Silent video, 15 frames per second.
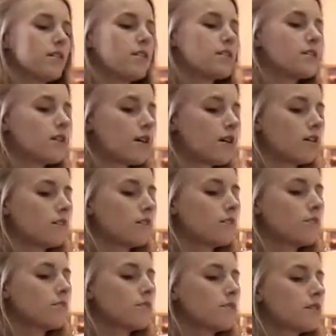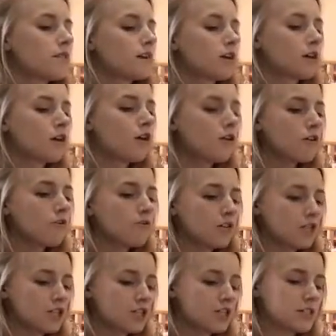So the
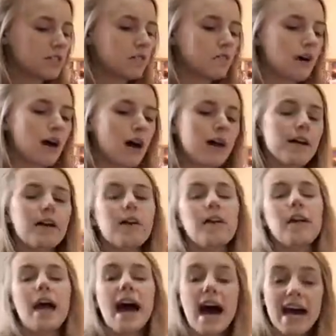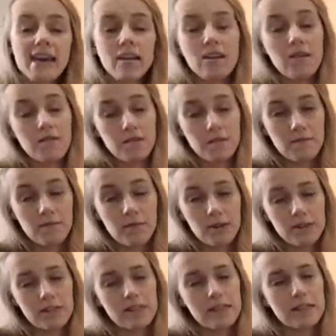coefficients of y are additive
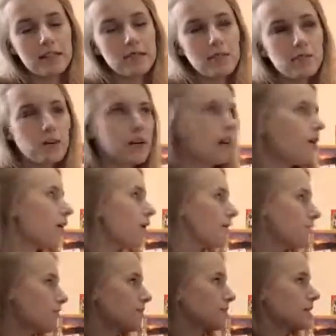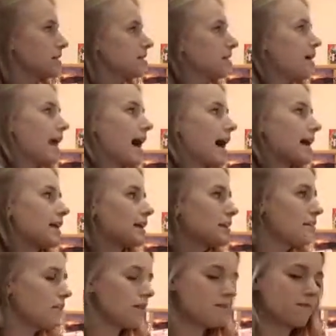inverse. That's what we call them. These are
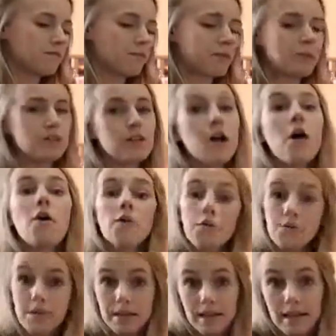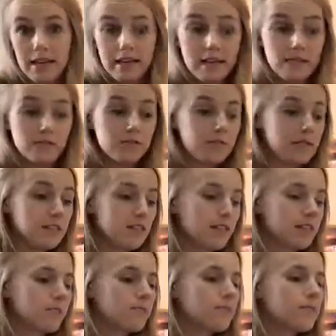additive inverse when they equal
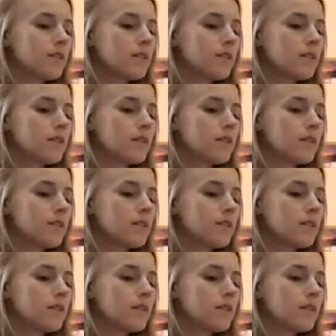0.